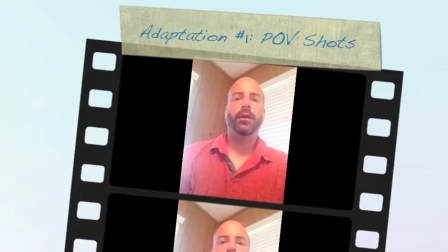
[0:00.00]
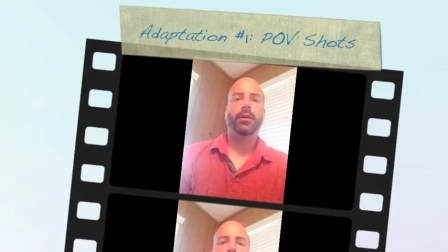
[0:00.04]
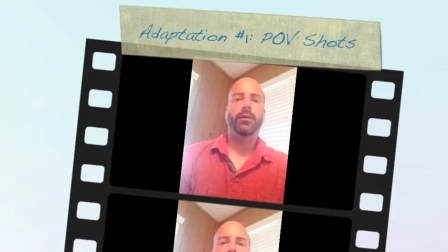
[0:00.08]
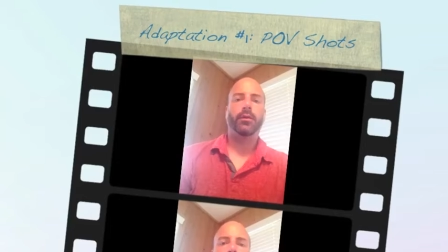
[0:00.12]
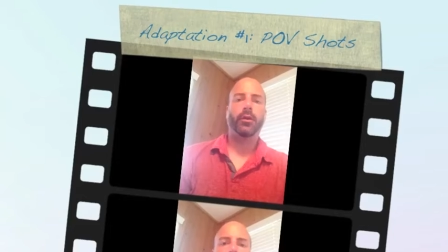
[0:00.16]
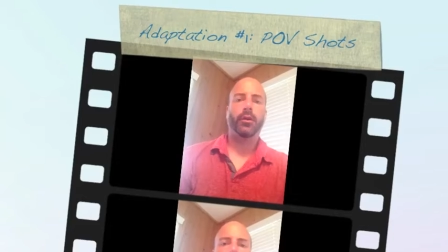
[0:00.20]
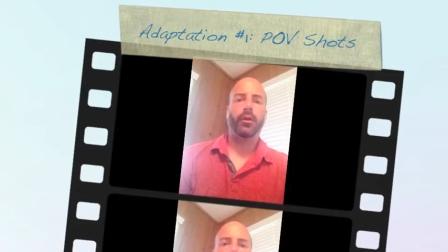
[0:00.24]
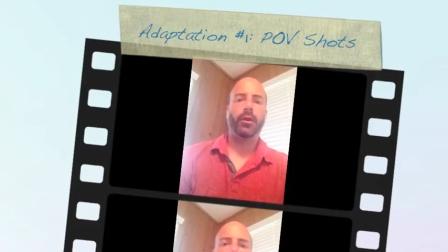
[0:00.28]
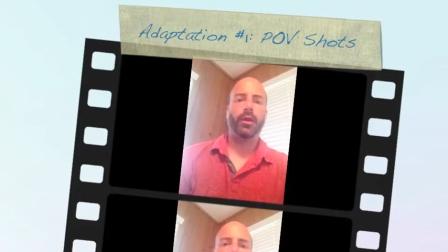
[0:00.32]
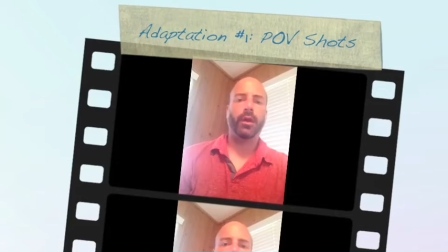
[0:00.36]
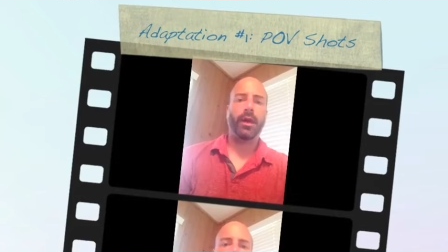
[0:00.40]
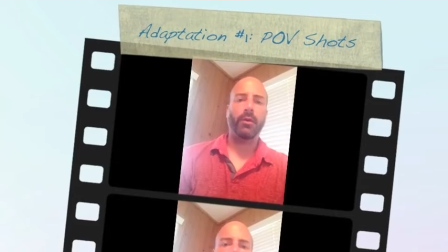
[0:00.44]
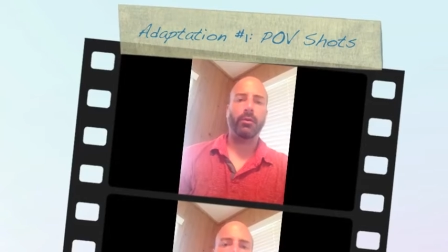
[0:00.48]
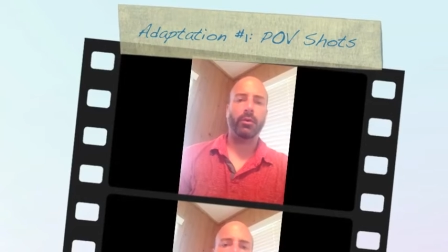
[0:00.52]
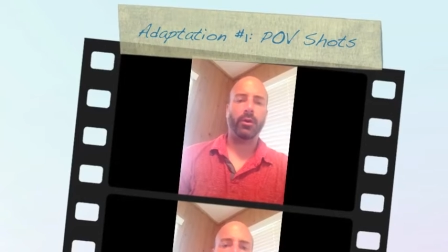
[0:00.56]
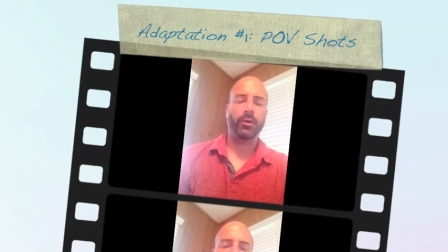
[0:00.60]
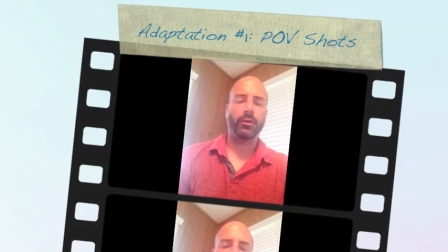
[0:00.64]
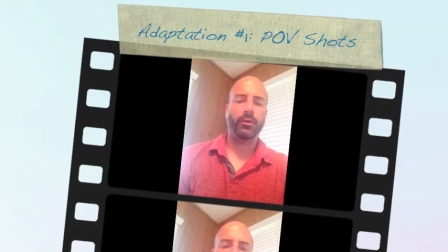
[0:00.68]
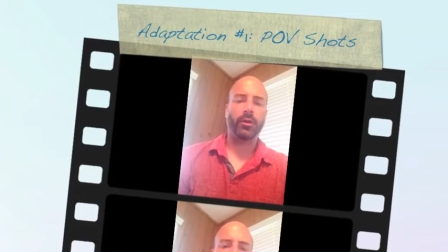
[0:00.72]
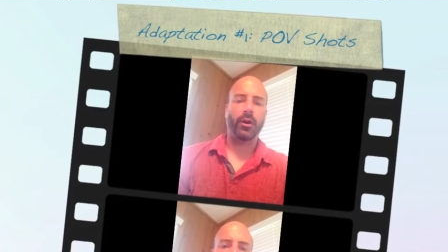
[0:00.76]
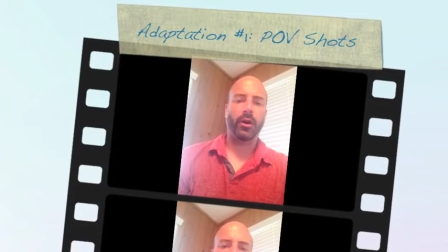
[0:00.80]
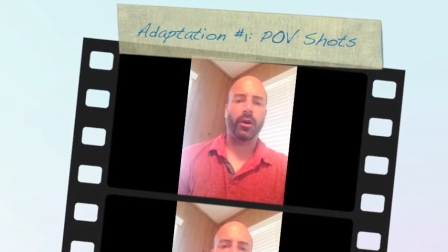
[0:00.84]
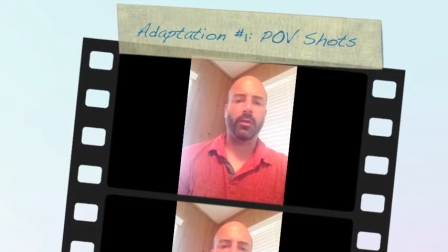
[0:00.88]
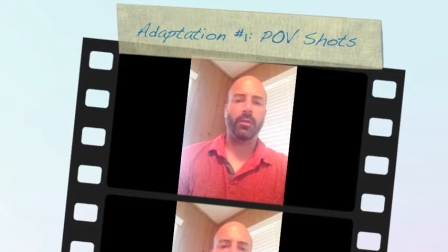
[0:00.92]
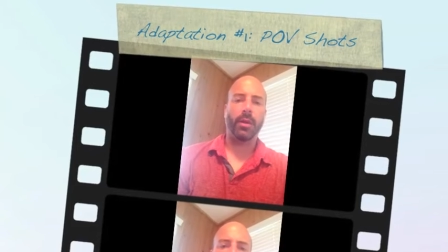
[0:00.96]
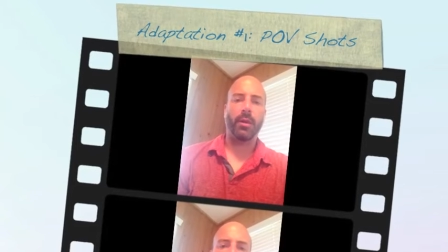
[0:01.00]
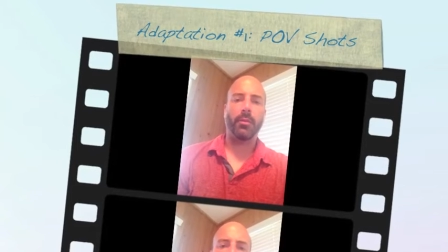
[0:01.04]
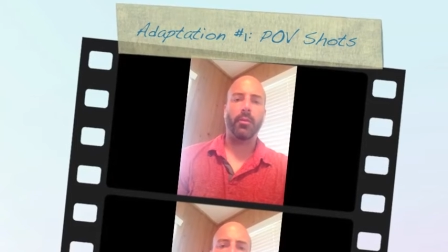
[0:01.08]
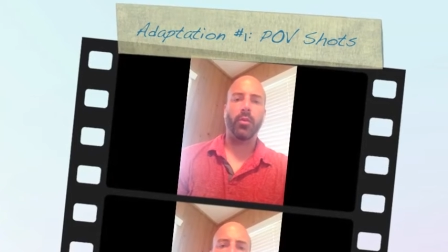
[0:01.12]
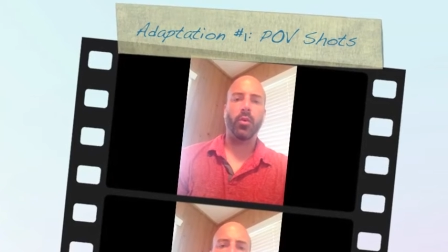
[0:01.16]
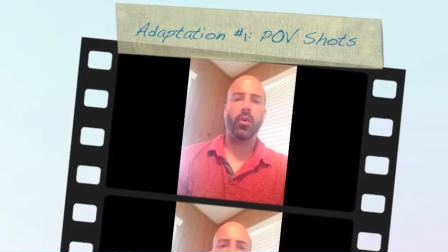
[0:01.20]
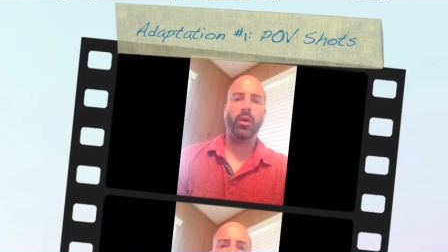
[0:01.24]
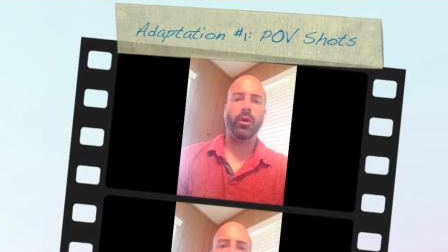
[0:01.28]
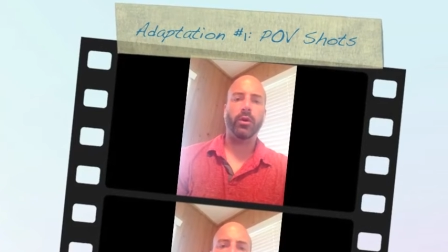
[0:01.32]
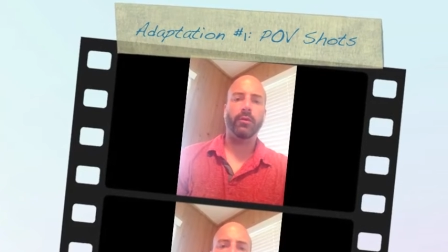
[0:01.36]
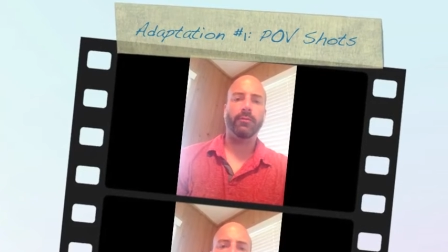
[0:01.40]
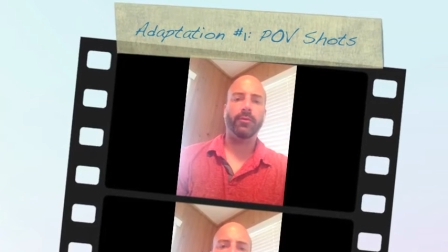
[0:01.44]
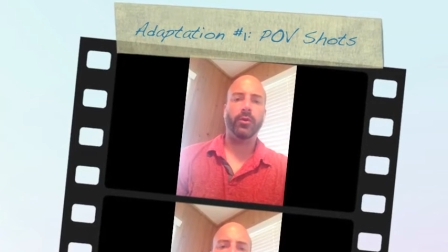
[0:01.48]
So today we're going to talk about
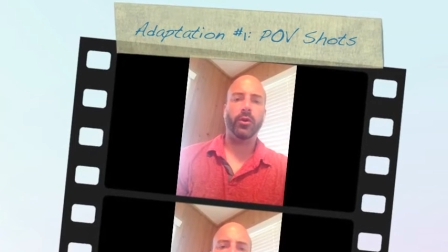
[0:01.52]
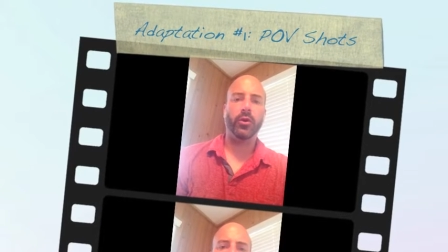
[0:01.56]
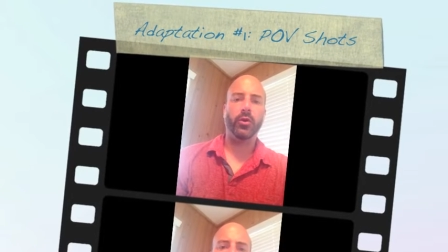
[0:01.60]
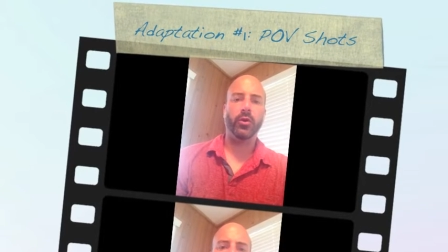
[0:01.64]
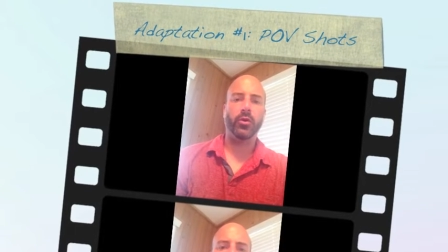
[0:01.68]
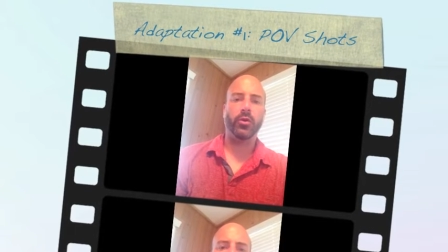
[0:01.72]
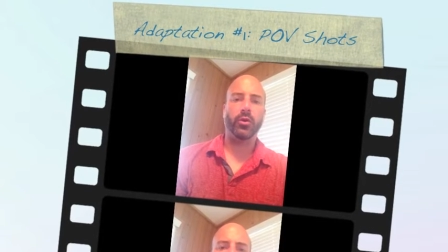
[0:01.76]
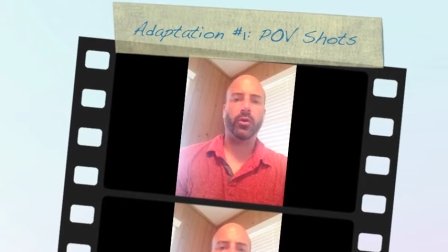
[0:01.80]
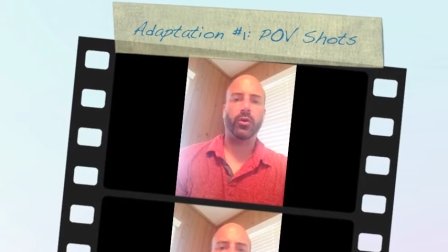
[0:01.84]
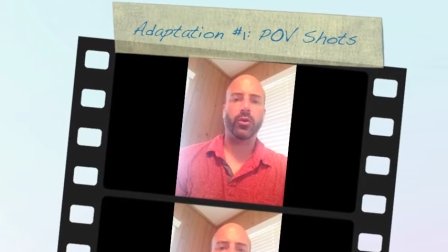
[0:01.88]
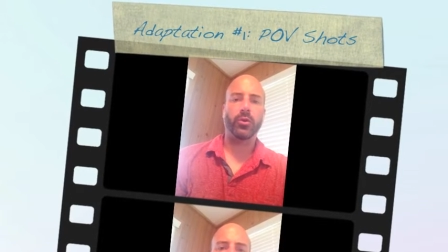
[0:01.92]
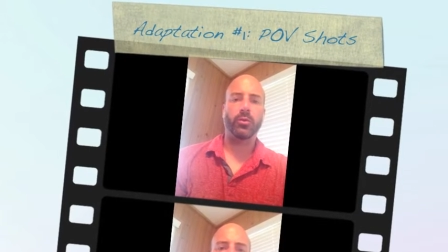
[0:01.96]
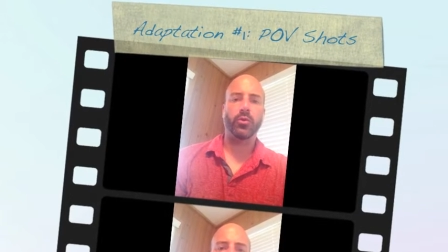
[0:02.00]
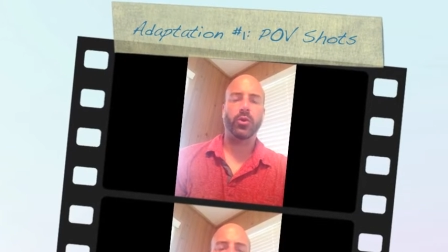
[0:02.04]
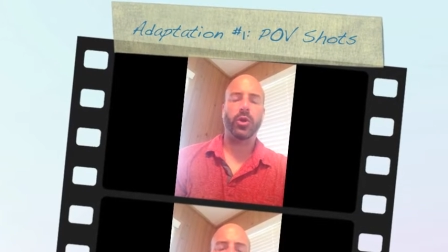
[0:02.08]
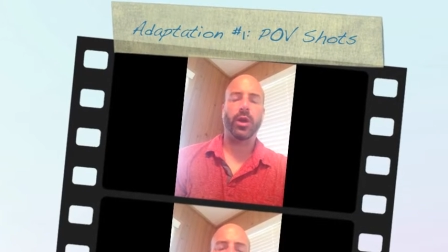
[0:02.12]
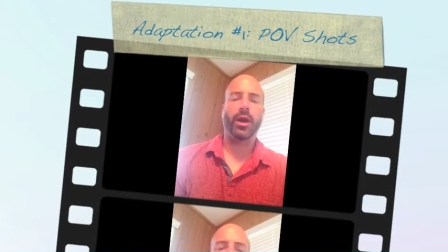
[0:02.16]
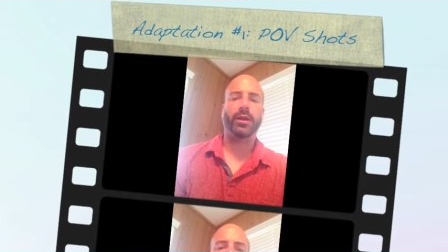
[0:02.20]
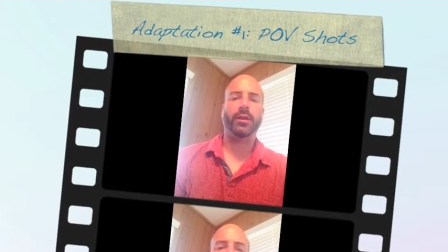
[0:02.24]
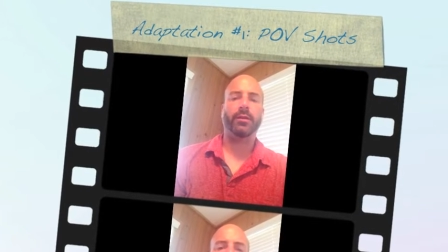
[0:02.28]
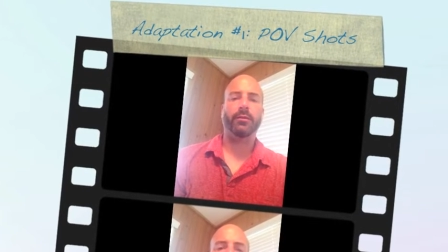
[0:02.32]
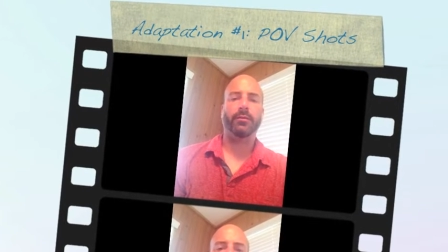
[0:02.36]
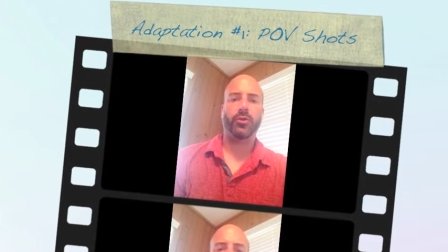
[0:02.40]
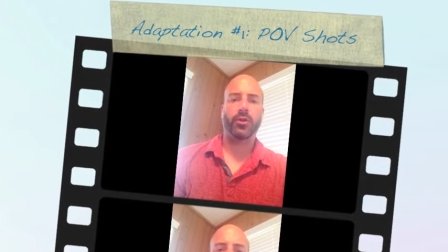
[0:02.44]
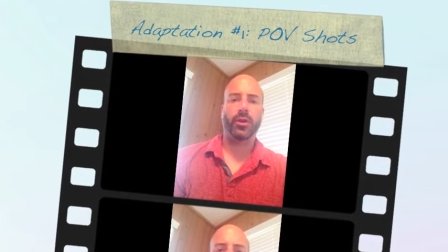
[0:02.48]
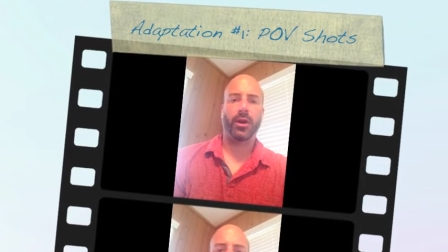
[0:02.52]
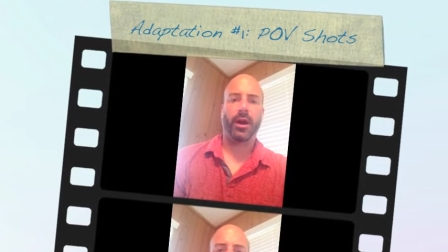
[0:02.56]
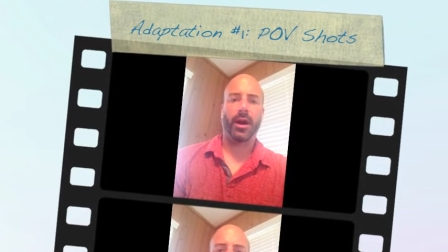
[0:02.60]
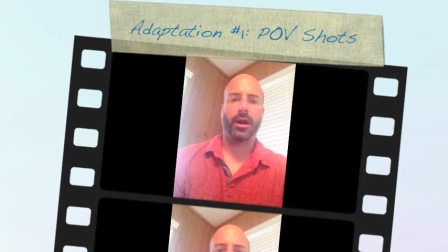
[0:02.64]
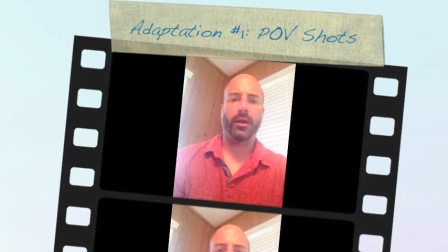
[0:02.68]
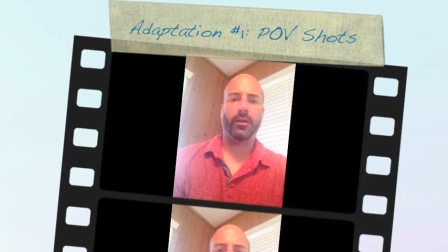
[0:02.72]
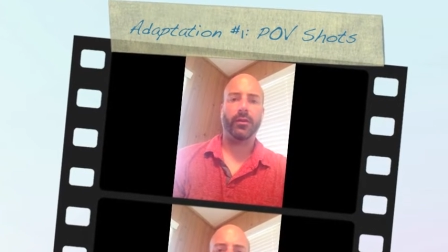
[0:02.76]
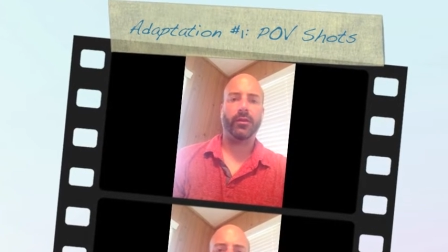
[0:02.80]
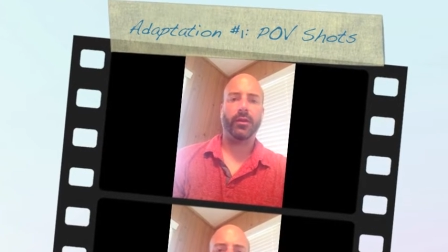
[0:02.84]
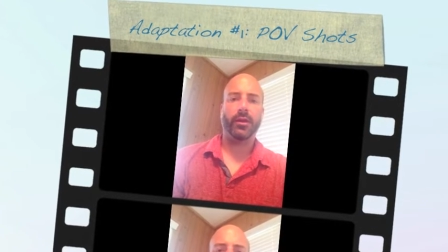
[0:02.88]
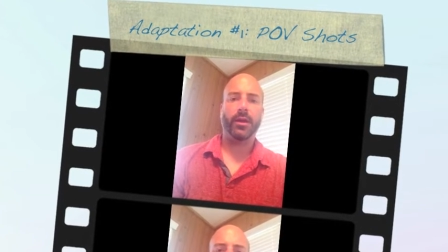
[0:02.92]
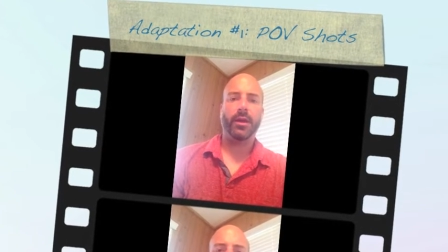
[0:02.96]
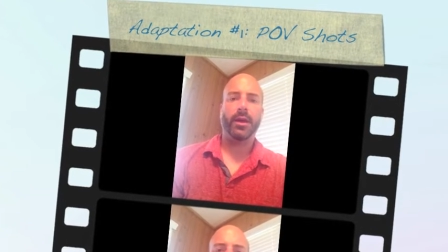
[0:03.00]
point of view or subjective
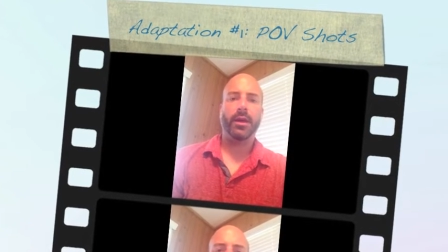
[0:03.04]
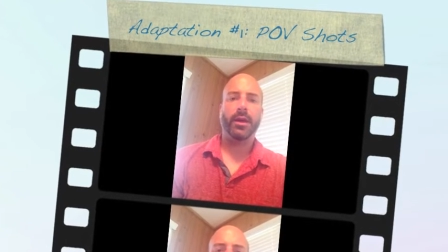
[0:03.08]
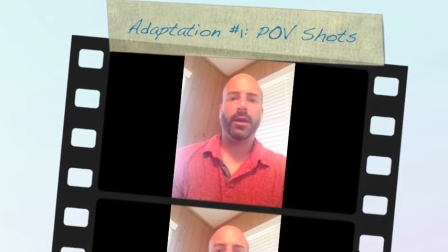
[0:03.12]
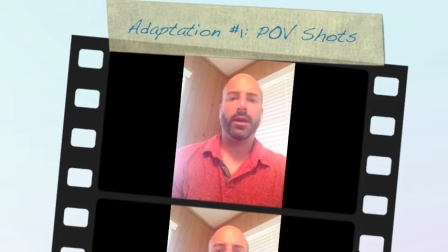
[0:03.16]
shots.